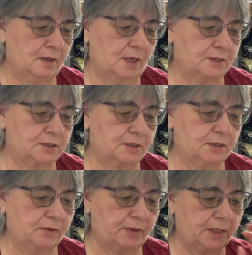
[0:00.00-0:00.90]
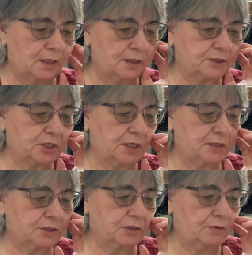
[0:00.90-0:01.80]
Actually, you know what? I
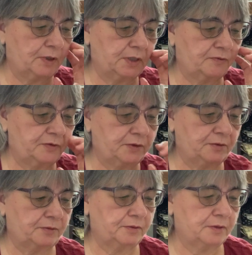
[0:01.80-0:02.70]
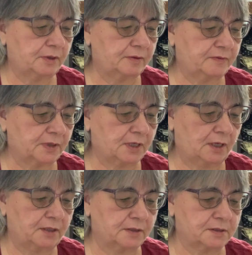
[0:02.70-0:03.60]
changed quite a few of the
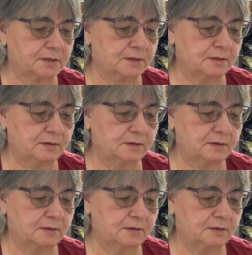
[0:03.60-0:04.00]
colors.